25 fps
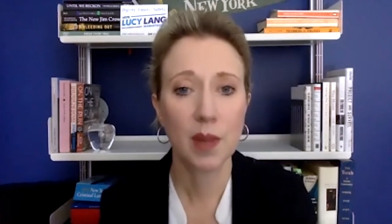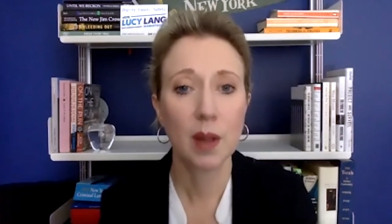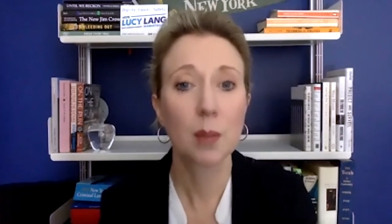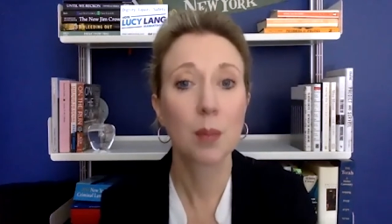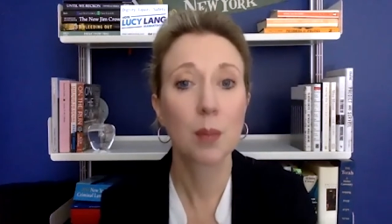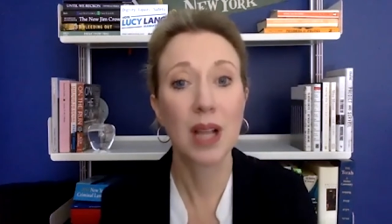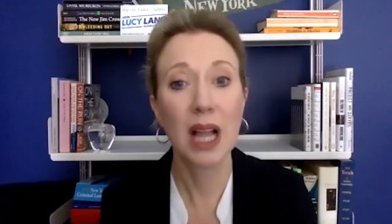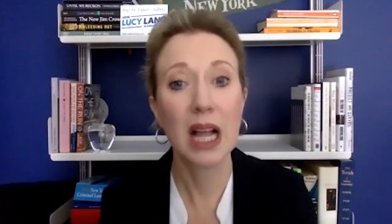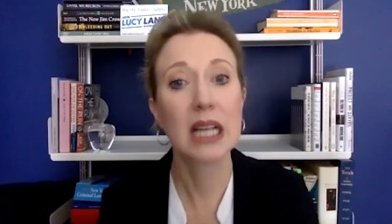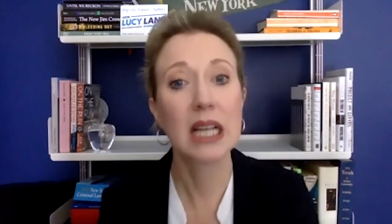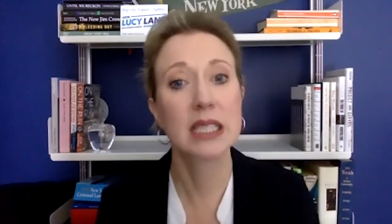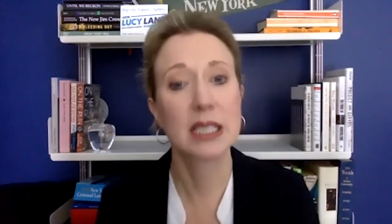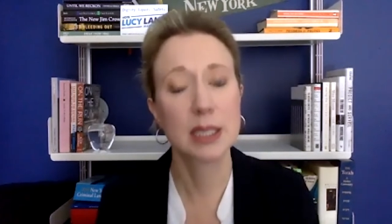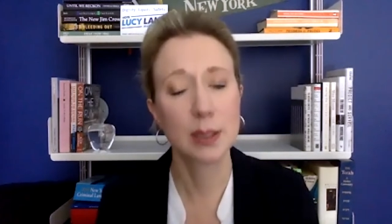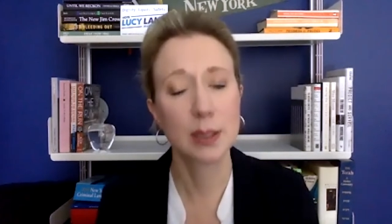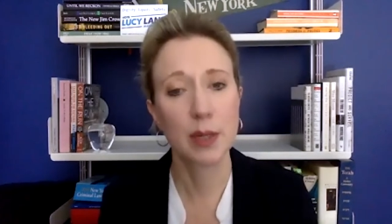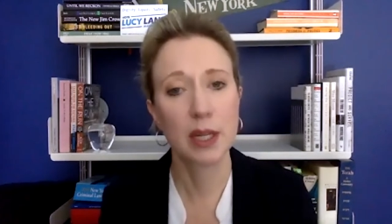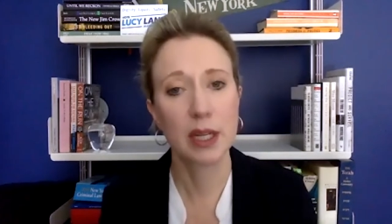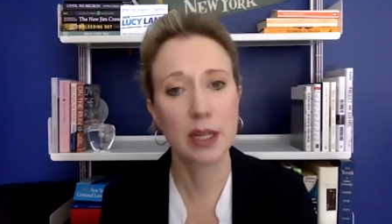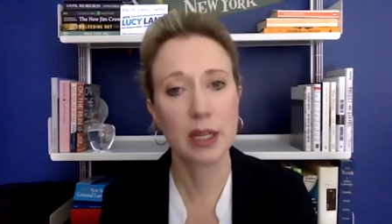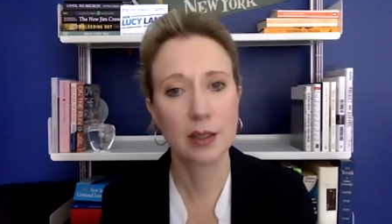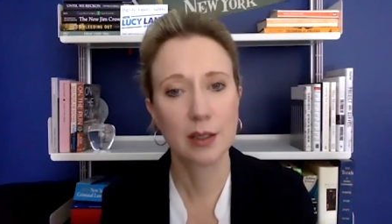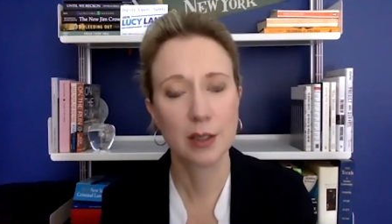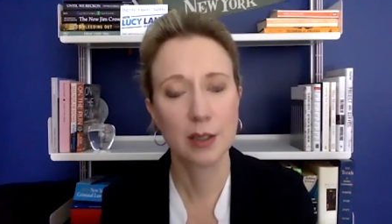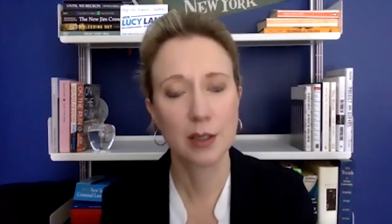
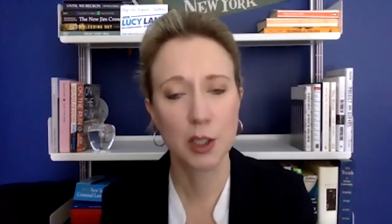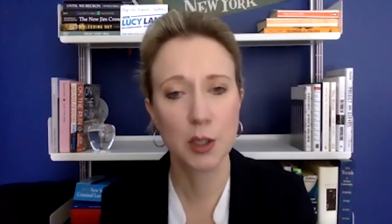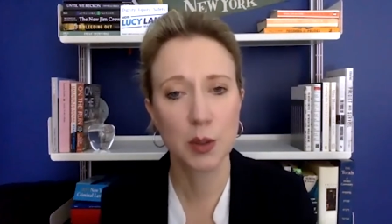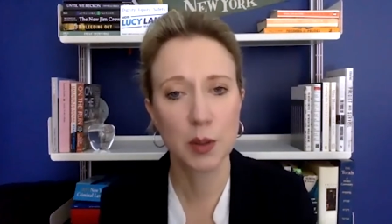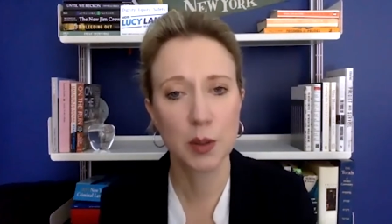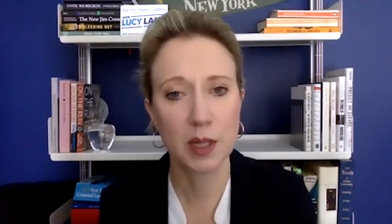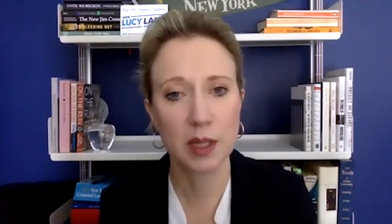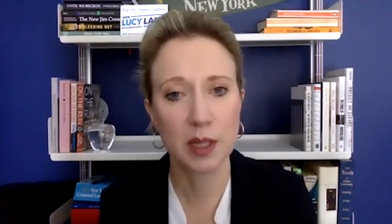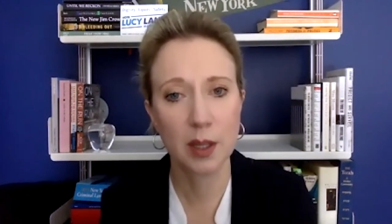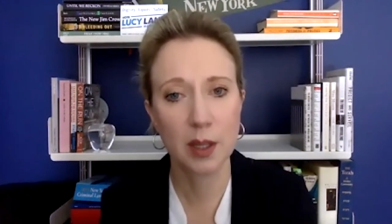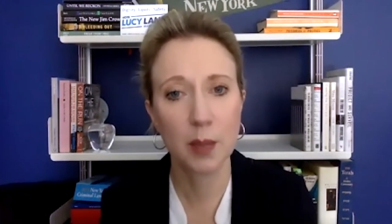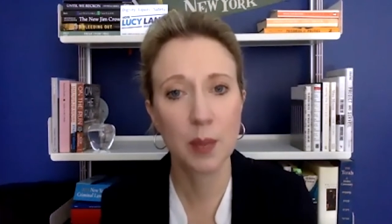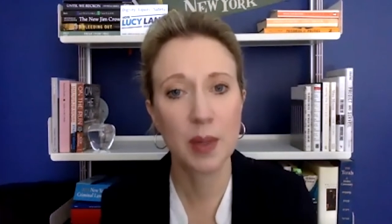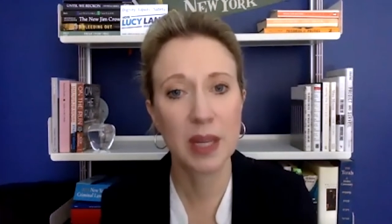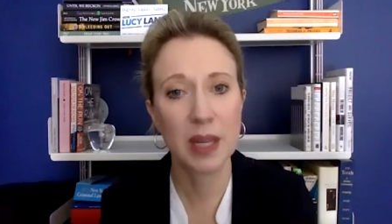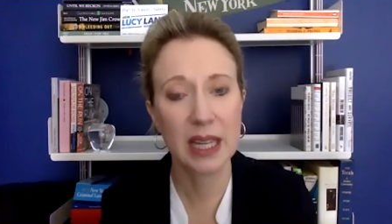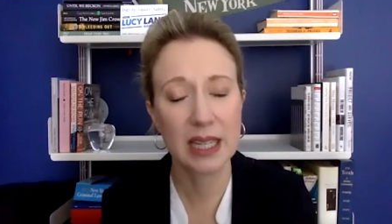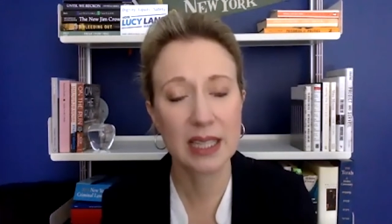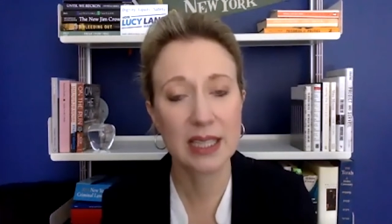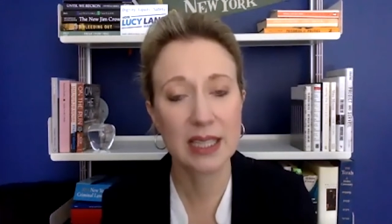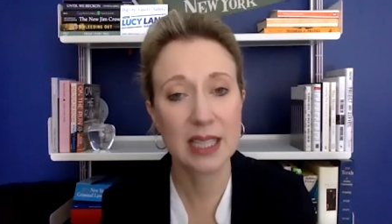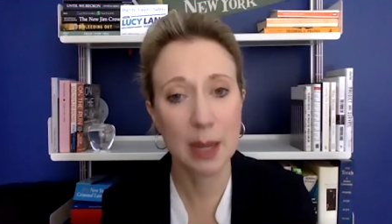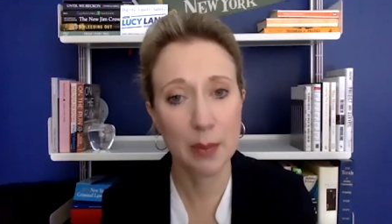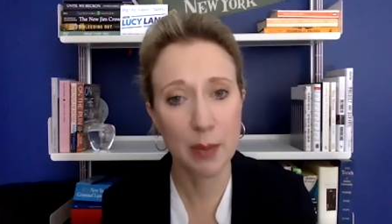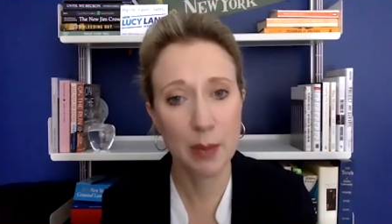blossoming during the
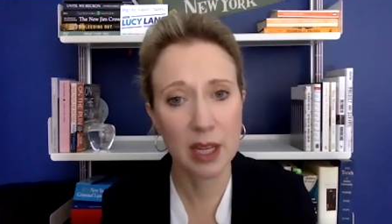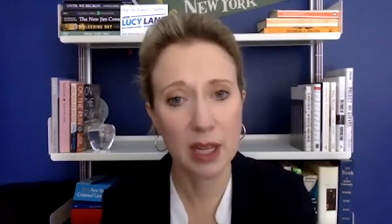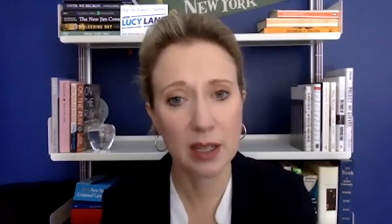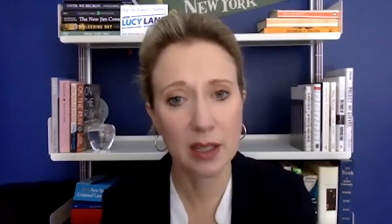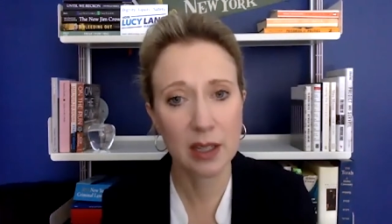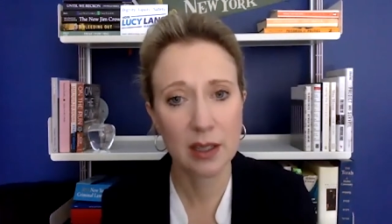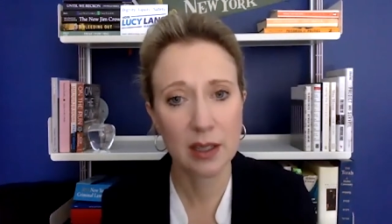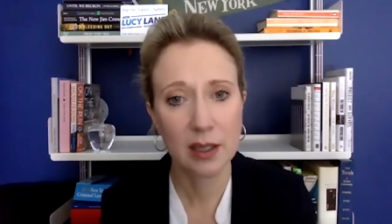pandemic.